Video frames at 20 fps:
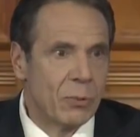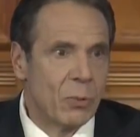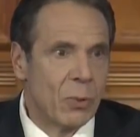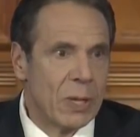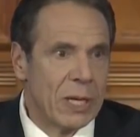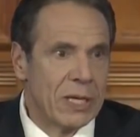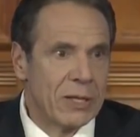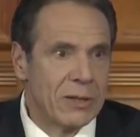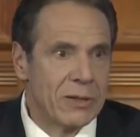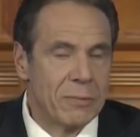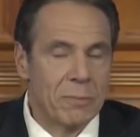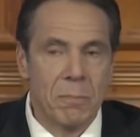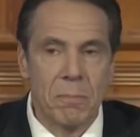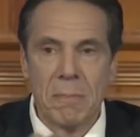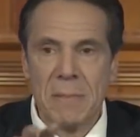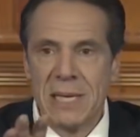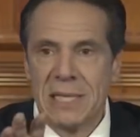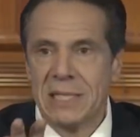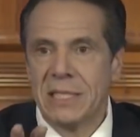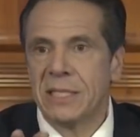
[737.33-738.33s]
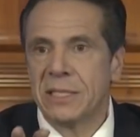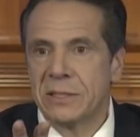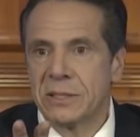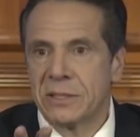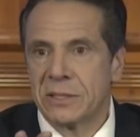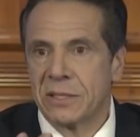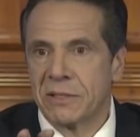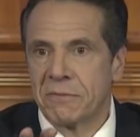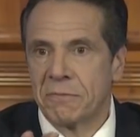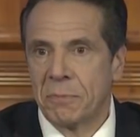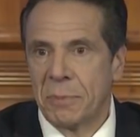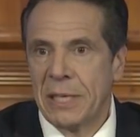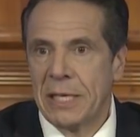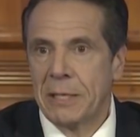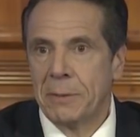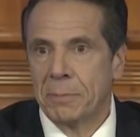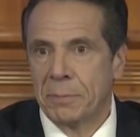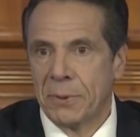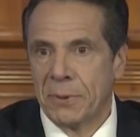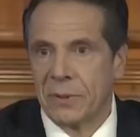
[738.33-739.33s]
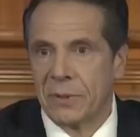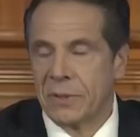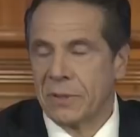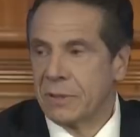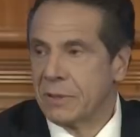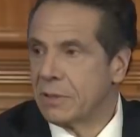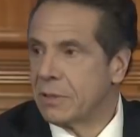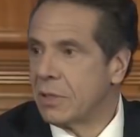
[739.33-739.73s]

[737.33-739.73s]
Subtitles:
with millions of people